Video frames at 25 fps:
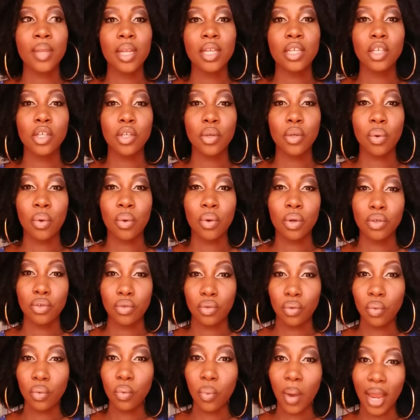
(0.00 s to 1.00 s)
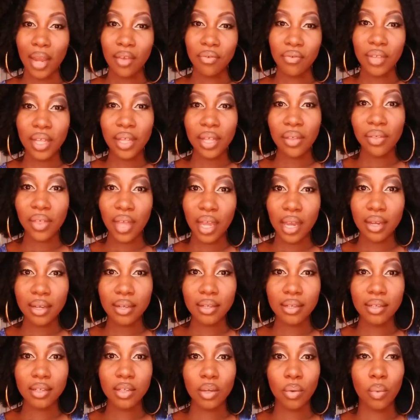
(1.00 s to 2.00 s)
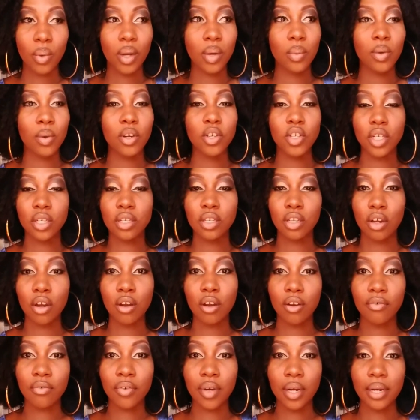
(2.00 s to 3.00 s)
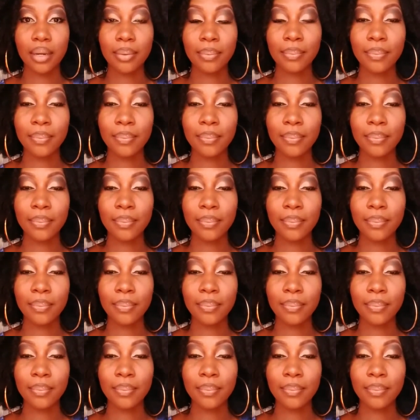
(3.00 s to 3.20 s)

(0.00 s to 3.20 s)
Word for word: you know, do wifely things when we're just a girlfriend.